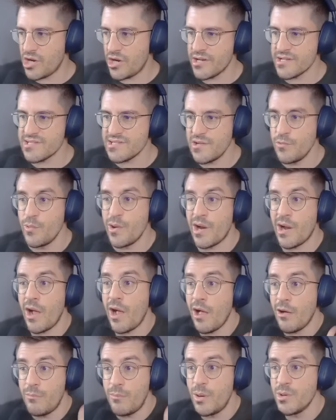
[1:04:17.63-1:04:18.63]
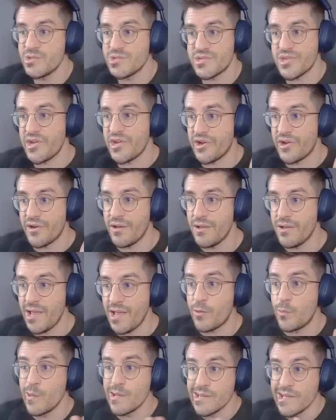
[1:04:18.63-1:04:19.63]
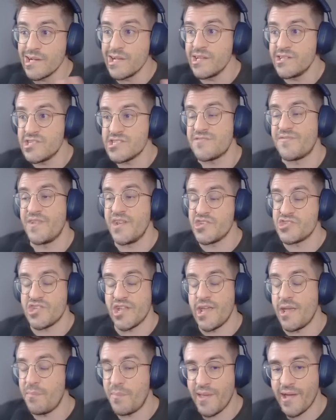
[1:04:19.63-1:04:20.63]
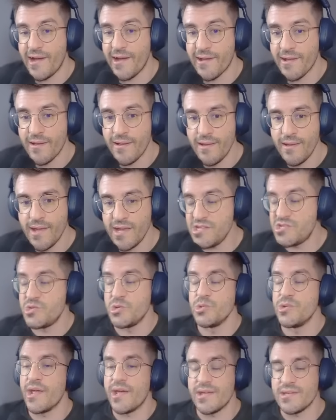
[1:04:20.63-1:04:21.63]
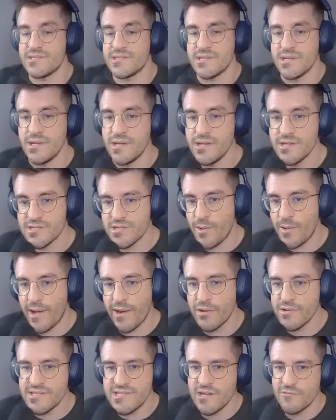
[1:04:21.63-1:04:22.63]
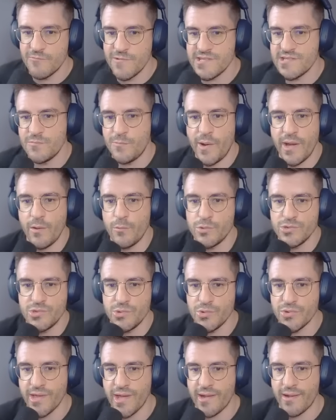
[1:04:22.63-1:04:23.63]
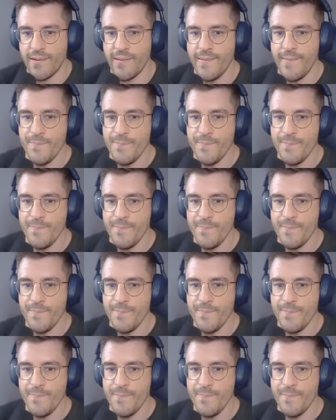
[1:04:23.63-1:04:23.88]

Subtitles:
Honestly, we are almost there. Like, we literally just finished the API in 2 days. So I don't see a reason why I would do that.